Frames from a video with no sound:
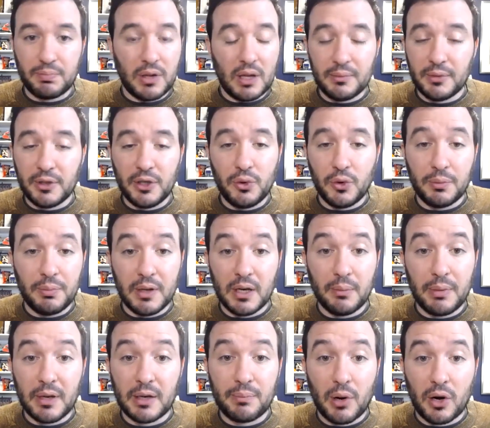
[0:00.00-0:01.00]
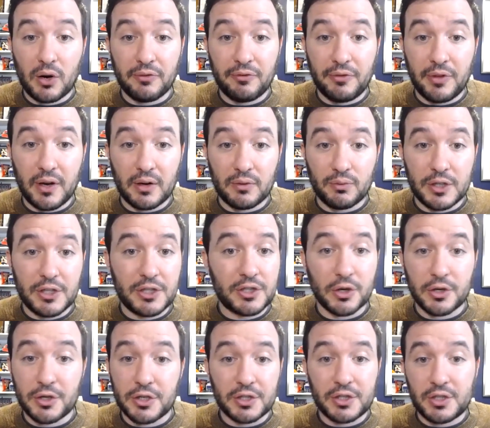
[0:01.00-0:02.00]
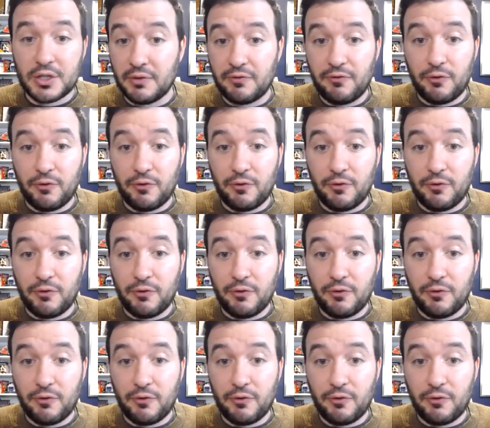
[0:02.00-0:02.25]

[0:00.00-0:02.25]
Plumlee who had been a big part of their resurgence the